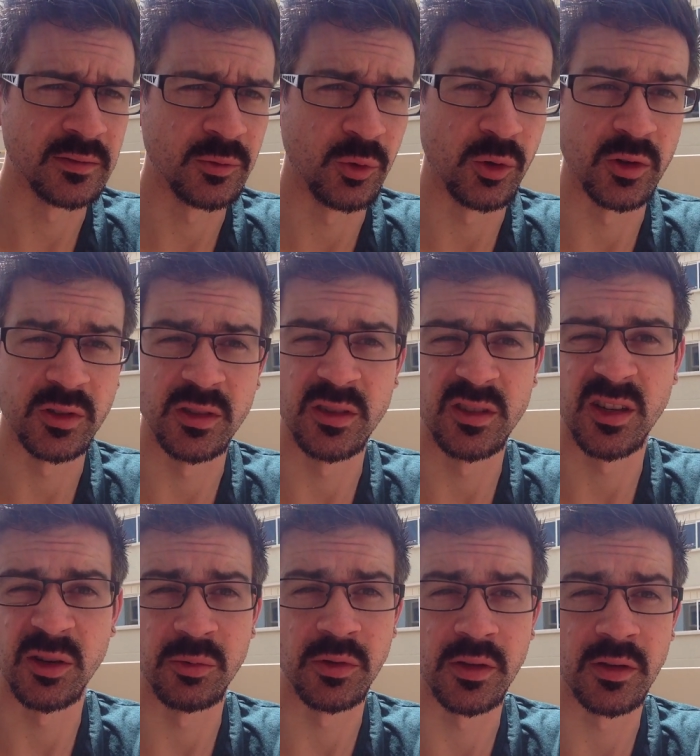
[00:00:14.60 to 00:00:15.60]
August is
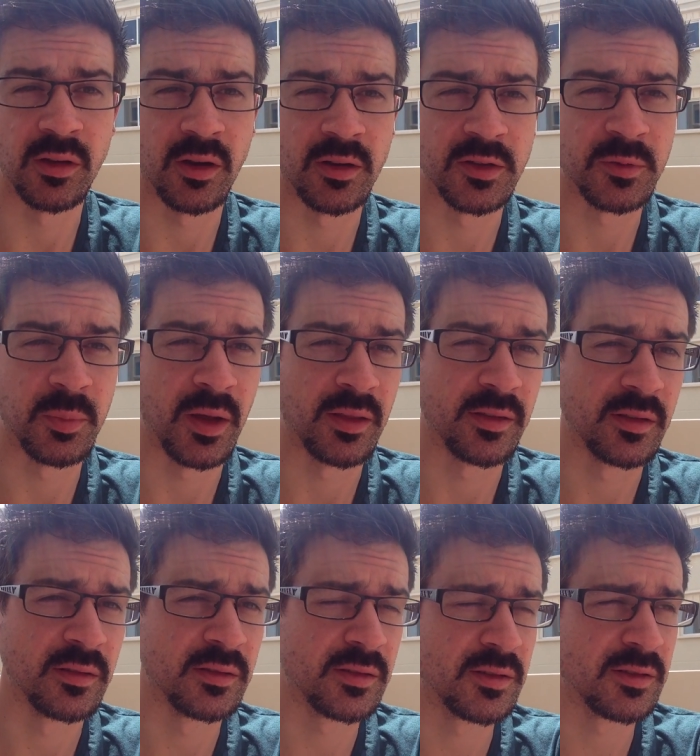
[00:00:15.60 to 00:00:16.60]
generally the hottest month,
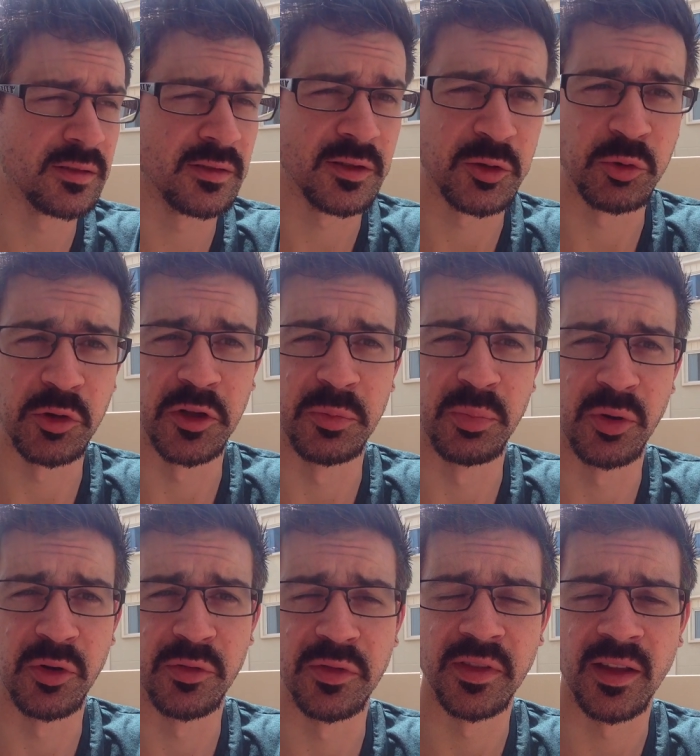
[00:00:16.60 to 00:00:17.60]
and it's really
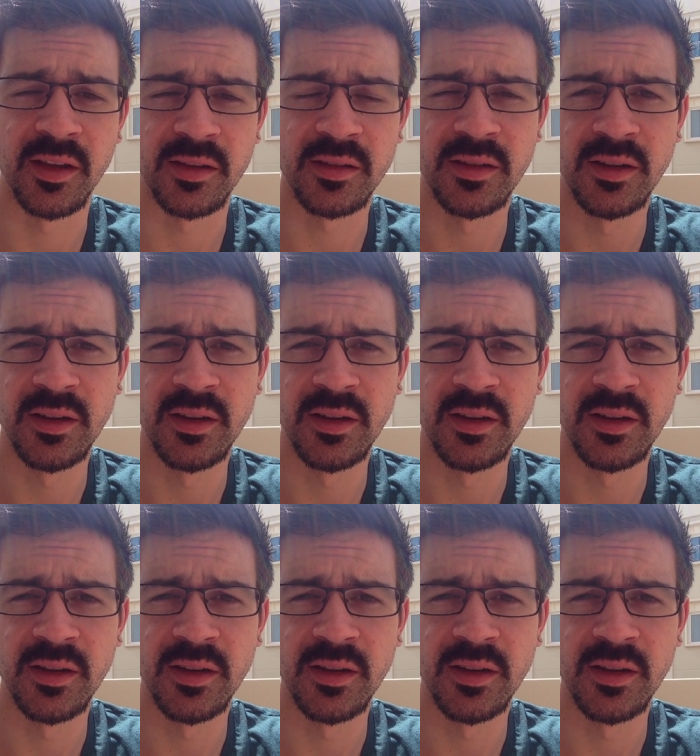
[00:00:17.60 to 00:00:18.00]
proven that.